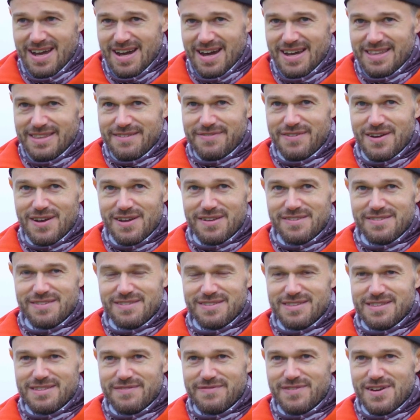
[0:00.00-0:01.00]
And the first
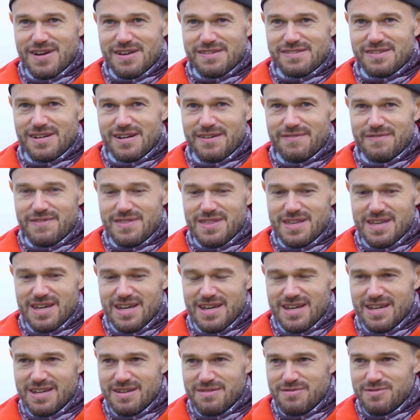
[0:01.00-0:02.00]
half of the
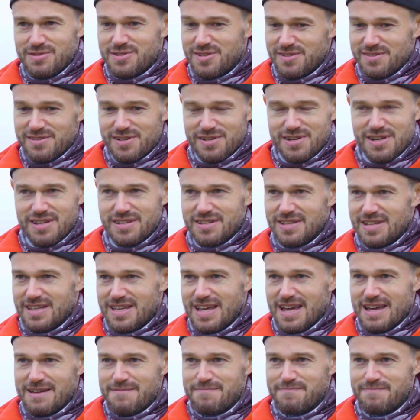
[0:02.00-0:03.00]
year, just looking to
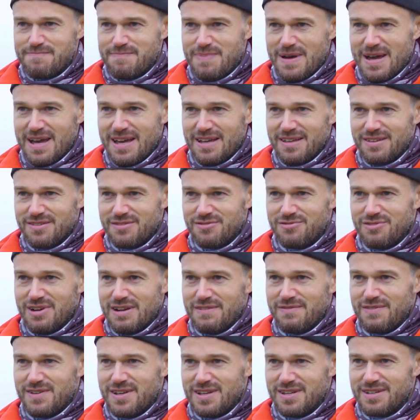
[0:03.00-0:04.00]
get back
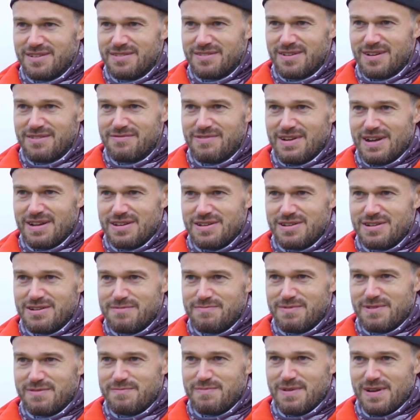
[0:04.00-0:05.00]
travelling around
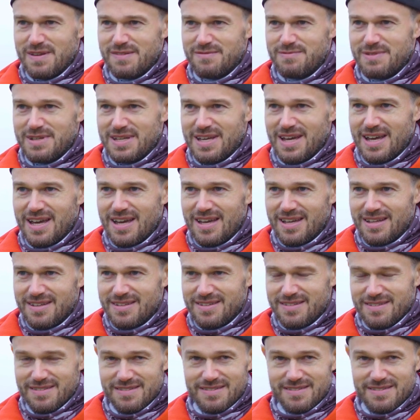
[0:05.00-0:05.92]
Europe as best we can,